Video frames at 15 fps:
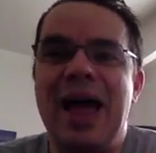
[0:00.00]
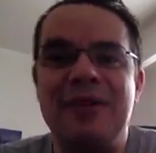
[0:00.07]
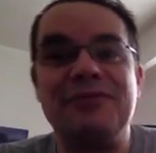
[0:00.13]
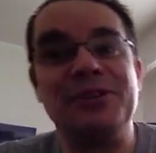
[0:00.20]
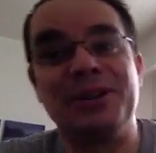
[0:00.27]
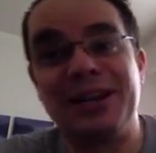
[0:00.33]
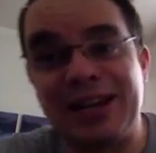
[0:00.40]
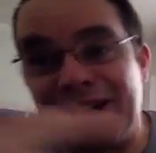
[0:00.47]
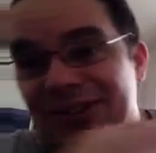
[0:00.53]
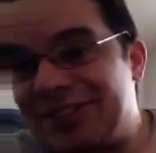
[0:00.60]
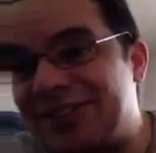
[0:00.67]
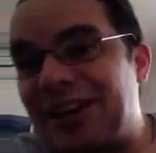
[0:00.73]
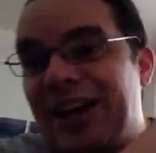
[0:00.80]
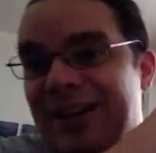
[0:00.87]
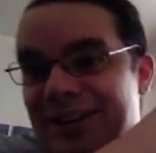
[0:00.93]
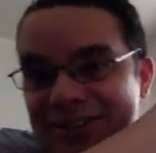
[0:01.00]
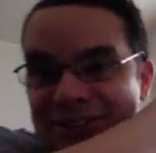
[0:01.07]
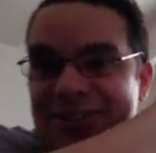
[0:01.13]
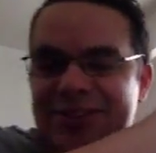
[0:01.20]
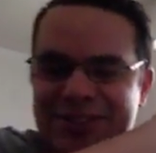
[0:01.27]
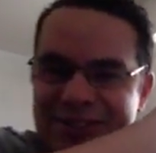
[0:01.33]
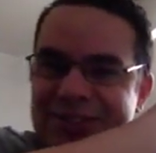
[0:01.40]
if you look outside, it's
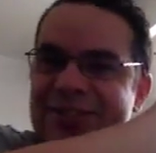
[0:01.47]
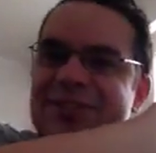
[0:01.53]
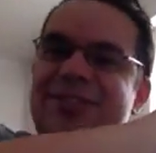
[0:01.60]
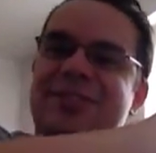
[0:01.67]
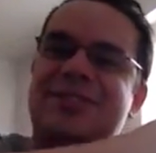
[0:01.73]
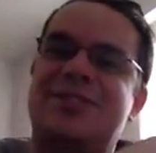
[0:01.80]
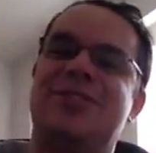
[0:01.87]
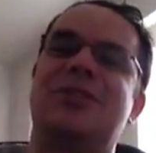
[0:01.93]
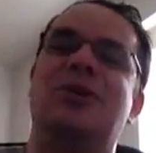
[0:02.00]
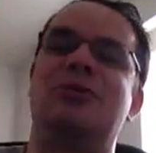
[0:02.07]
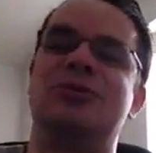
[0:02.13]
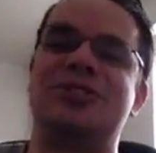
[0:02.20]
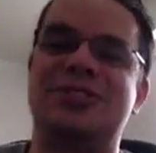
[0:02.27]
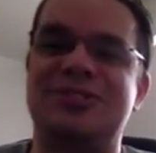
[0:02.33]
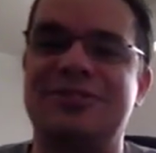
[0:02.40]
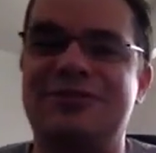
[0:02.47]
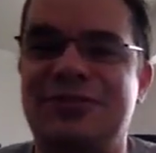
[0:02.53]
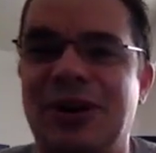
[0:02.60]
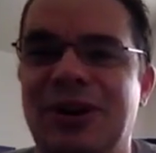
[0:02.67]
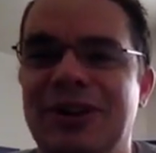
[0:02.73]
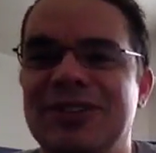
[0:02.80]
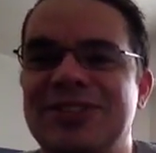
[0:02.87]
a snow's
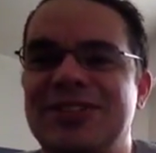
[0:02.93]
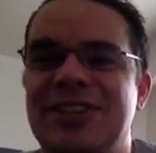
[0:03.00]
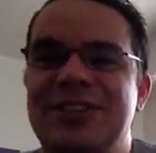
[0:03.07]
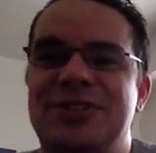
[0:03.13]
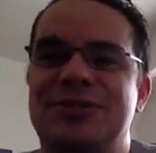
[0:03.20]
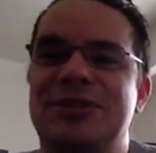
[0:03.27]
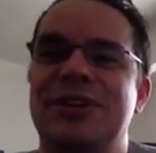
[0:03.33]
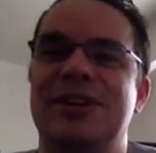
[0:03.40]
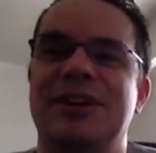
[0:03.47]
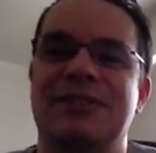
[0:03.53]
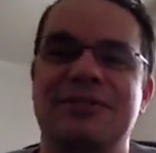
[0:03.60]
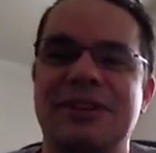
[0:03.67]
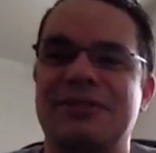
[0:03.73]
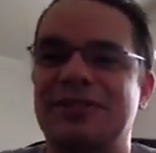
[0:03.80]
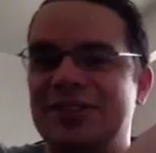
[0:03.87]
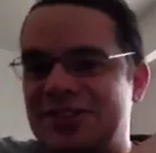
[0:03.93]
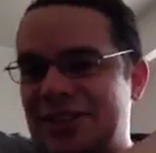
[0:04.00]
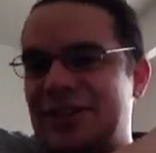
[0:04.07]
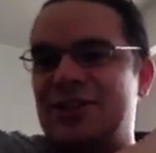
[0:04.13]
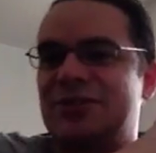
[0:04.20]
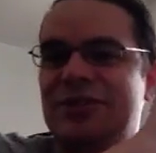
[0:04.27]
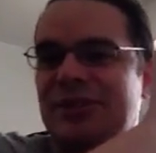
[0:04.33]
fall century of, of a
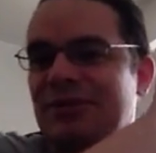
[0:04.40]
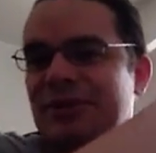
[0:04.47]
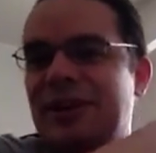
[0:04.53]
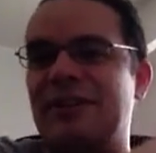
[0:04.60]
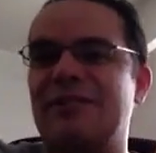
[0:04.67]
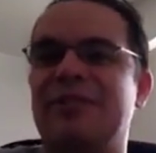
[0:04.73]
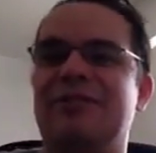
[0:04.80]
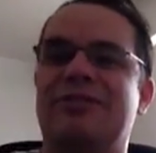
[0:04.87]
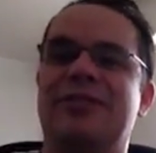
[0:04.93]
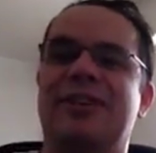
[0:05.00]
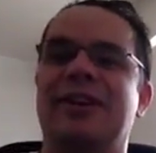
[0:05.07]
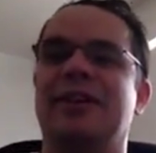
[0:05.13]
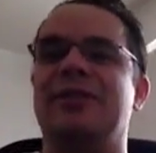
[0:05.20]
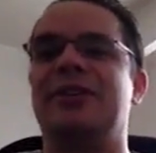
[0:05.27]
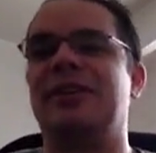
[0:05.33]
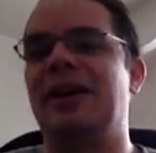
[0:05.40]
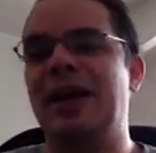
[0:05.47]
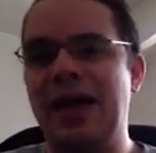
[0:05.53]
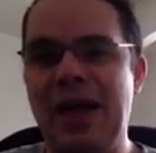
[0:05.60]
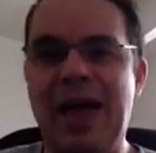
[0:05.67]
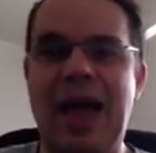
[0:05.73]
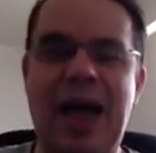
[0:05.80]
century or whatever for another
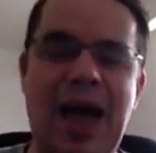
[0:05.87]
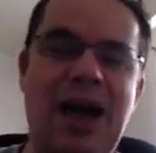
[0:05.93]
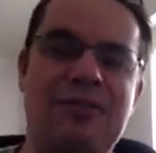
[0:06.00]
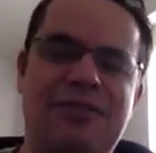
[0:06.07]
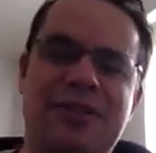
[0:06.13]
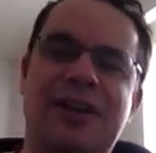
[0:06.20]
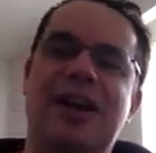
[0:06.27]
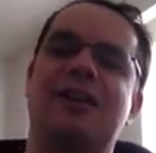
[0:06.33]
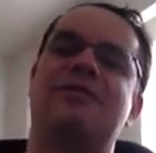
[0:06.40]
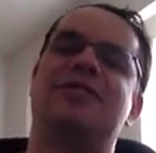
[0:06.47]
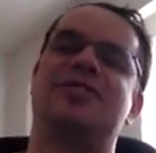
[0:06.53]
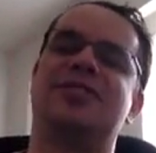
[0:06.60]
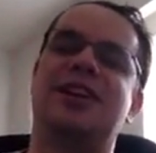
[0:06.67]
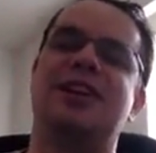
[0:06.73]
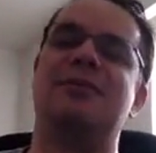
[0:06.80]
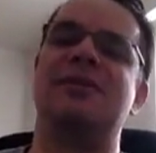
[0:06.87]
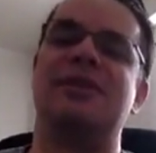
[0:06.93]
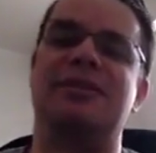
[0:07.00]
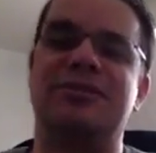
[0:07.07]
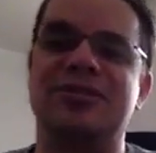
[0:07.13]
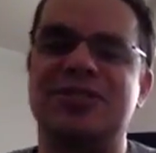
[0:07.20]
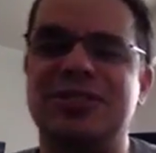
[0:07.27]
half a, half a
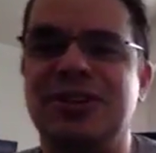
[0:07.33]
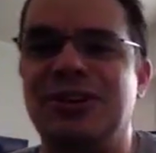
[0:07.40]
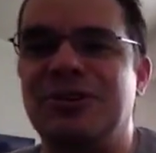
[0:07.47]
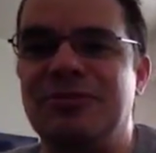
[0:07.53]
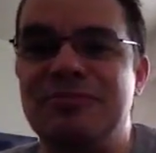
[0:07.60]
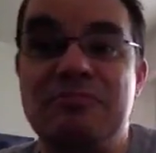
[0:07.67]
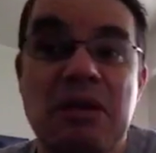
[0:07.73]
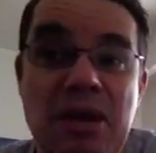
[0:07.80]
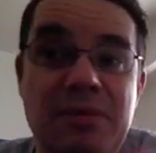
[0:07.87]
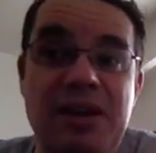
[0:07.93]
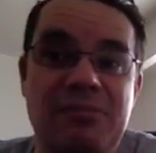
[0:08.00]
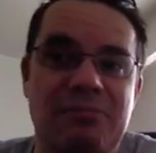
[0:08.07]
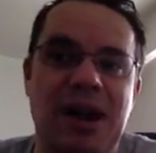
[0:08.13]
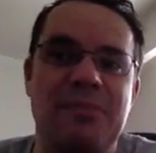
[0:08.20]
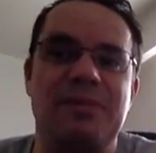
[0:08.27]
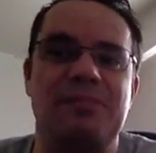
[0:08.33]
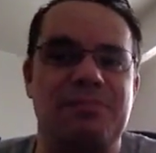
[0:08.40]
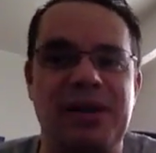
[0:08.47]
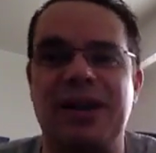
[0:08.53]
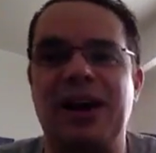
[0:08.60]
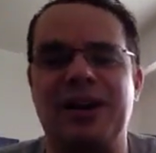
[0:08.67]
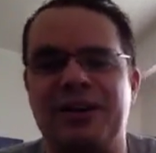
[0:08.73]
centimeter of snow. Maybe it might be
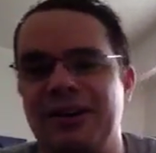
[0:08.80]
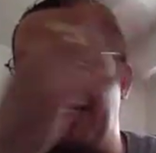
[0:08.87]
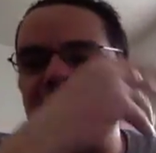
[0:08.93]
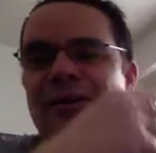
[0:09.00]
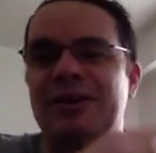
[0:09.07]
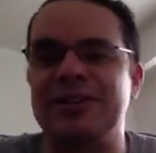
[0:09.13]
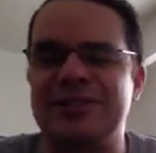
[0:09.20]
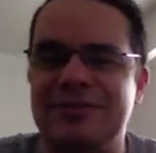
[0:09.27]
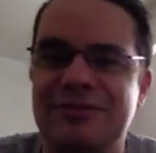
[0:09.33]
big, I don't know. Anyways,